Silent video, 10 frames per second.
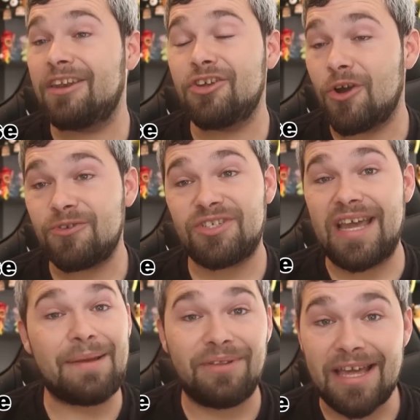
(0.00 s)
and ghost
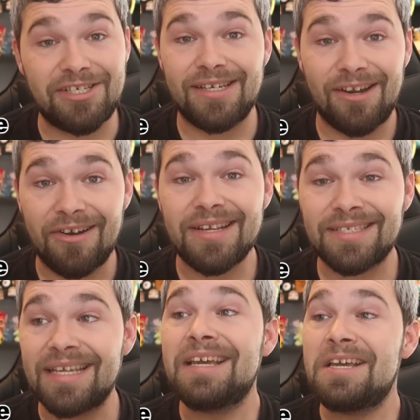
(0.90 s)
type
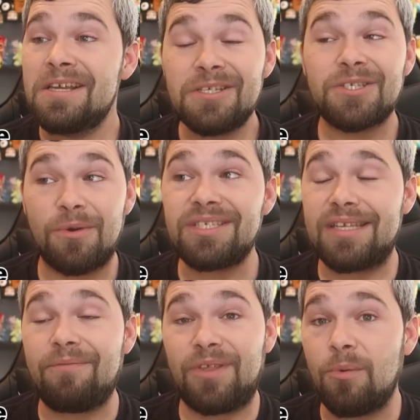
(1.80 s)
legendaries. So it's
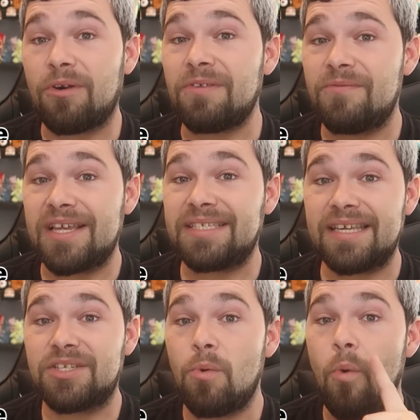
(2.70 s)
definitely worth
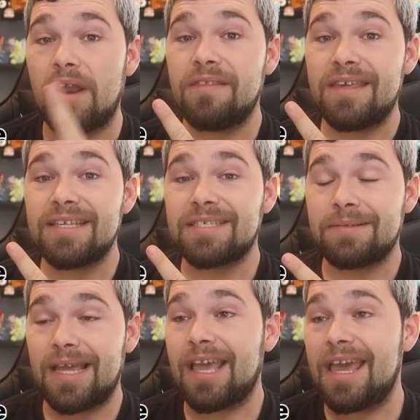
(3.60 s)
investing into one of
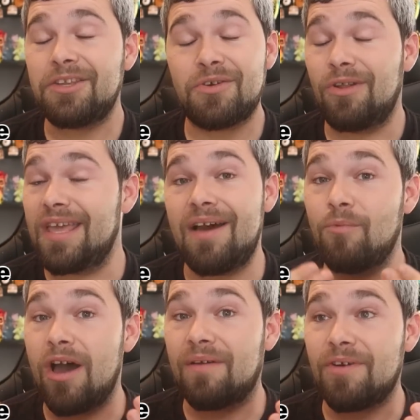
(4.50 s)
these. Again, you can only have
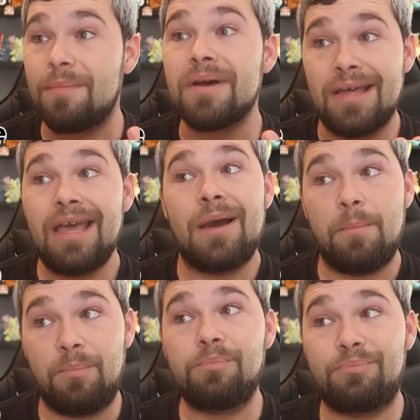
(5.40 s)
one of them,
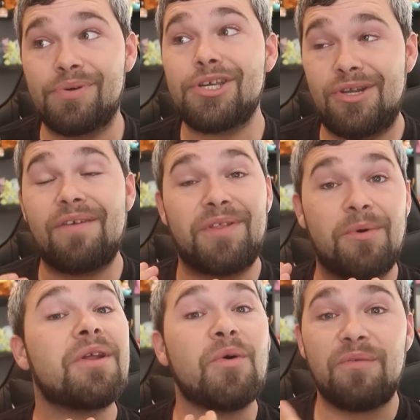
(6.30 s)
but you definitely
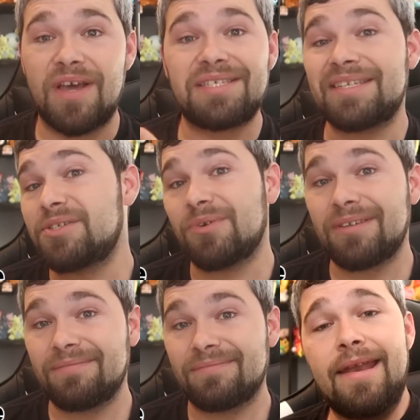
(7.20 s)
want to invest into
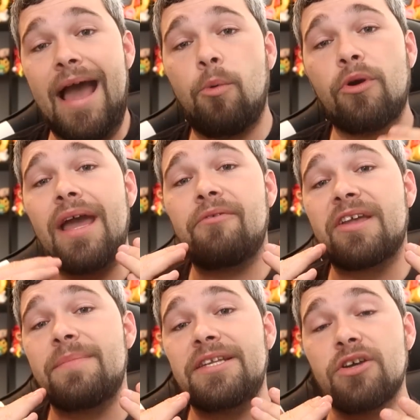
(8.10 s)
it. Now, would I
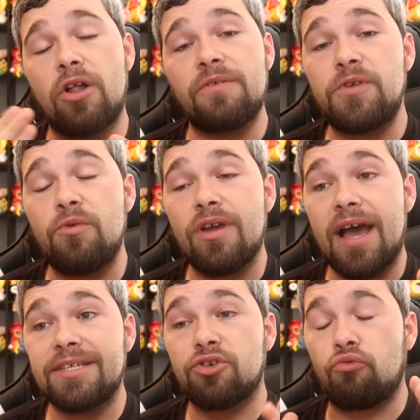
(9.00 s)
recommend to all of you
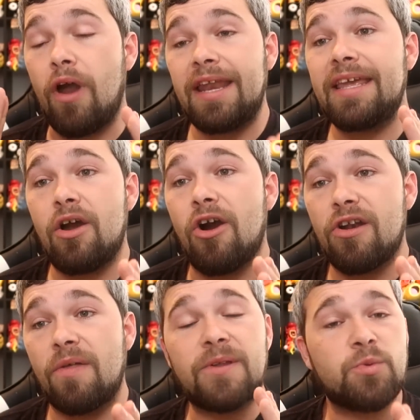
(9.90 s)
guys grinding
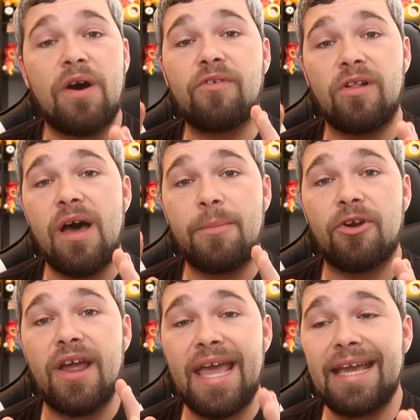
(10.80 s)
hard on the 12
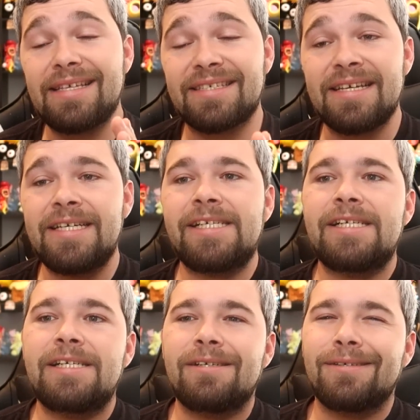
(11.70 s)
kilometer eggs?
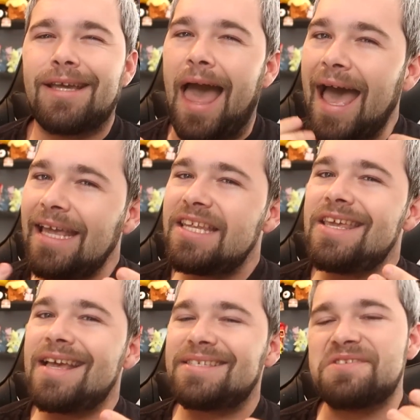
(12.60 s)
Kinda
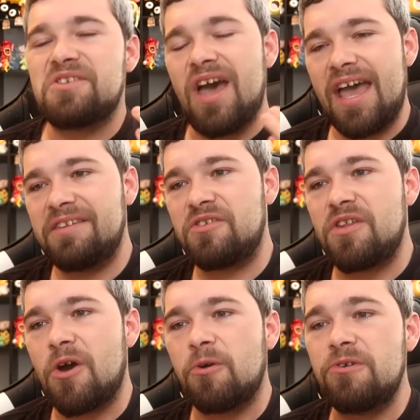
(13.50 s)
yes and kinda
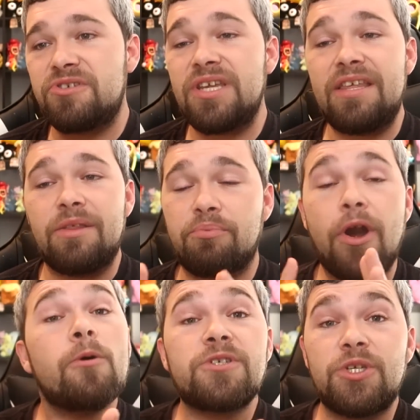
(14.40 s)
no. You see, the
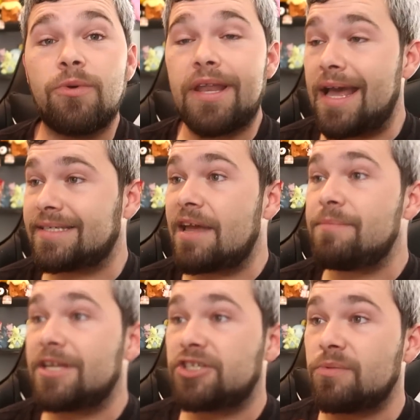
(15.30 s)
pros to it, as I
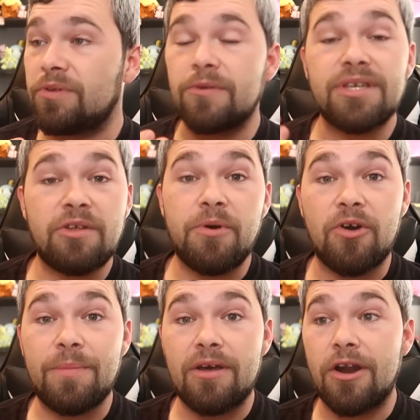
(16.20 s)
mentioned with those other
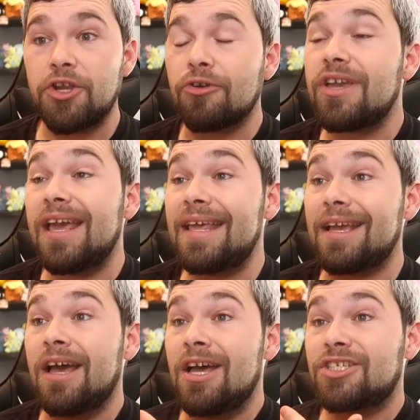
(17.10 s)
Pokemon, are you're
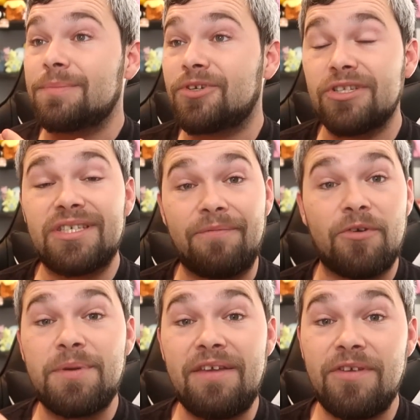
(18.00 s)
getting some good stuff
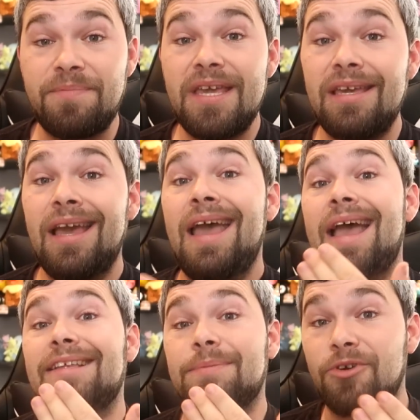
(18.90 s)
for PvP
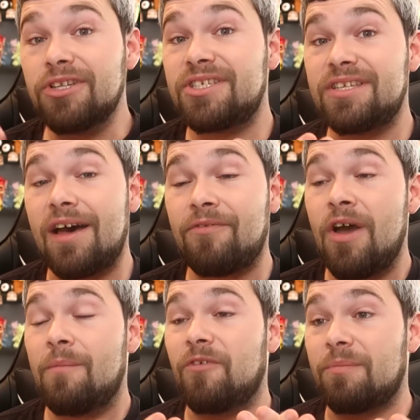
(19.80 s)
and some good stuff
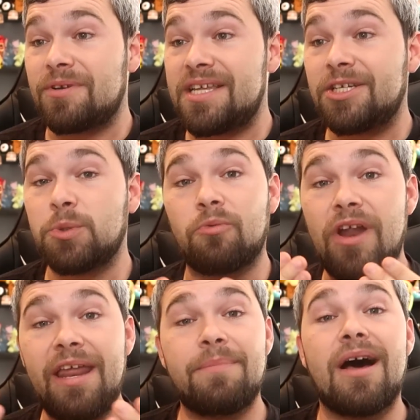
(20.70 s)
for potential
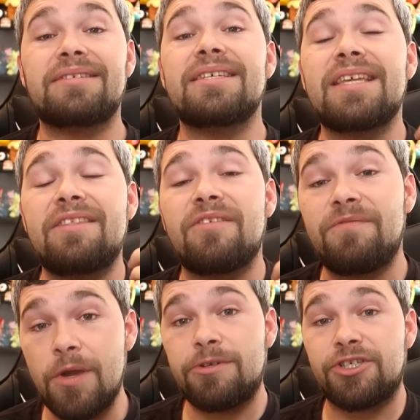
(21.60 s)
raid bosses in the
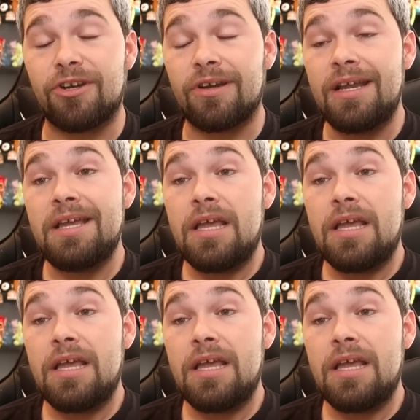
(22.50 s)
future.